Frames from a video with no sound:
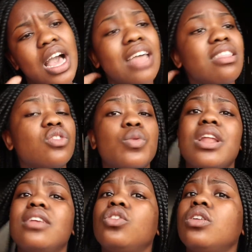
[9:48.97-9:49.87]
That's when
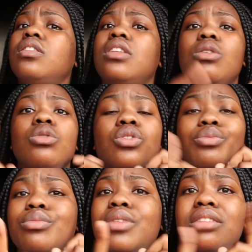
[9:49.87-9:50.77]
I start seeing
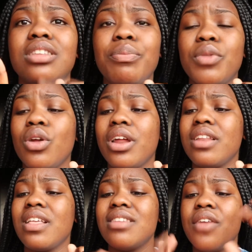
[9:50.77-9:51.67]

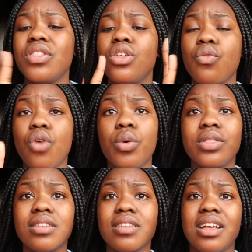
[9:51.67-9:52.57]
there's everything wrong
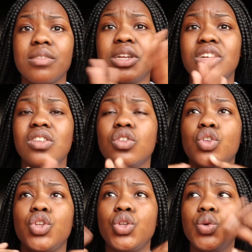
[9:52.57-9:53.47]
with this guy. As much as he's
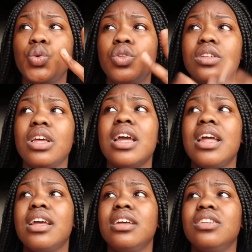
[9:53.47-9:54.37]
cute,
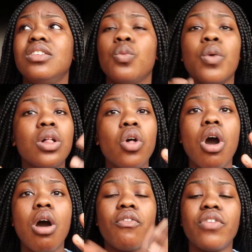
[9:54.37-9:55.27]
he's well
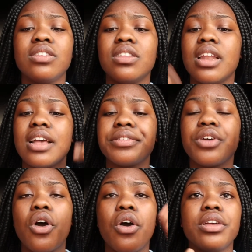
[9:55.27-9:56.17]
off, he's a nice
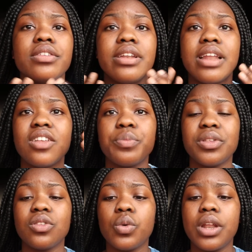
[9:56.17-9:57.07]
car, he has a nice
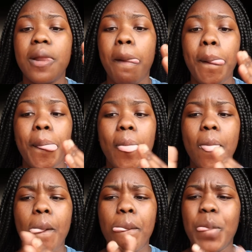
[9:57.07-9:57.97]
persona,
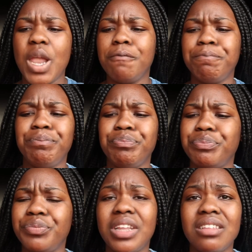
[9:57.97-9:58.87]
But
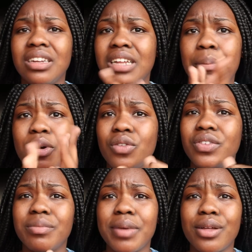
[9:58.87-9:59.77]
things that come out of
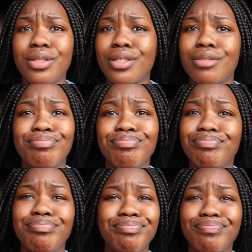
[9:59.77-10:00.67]
his mouth,
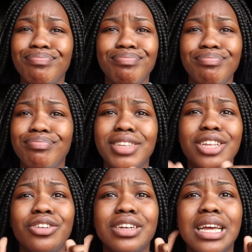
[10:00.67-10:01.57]

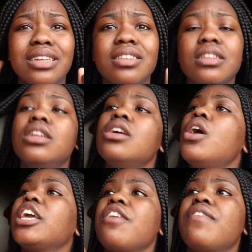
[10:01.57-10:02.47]
they're not nice. Okay,